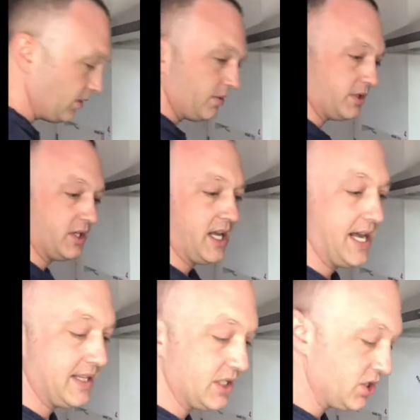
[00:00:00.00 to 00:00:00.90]
I'm going to
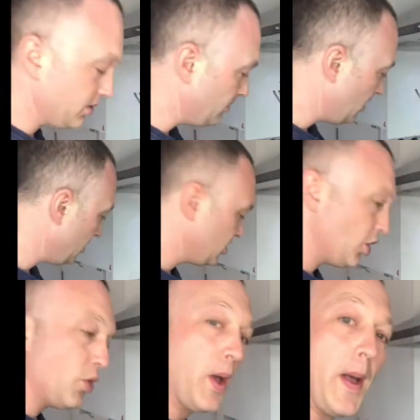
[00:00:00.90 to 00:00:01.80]

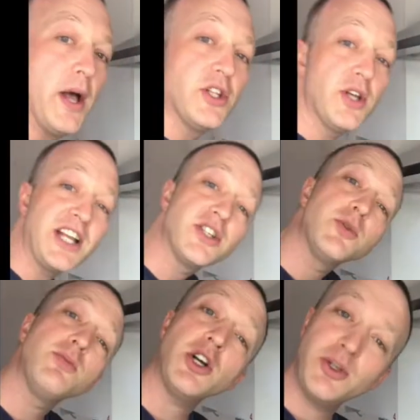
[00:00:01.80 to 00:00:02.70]
add some
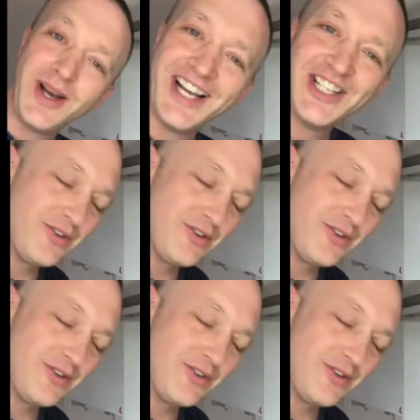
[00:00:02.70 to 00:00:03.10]
tomato paste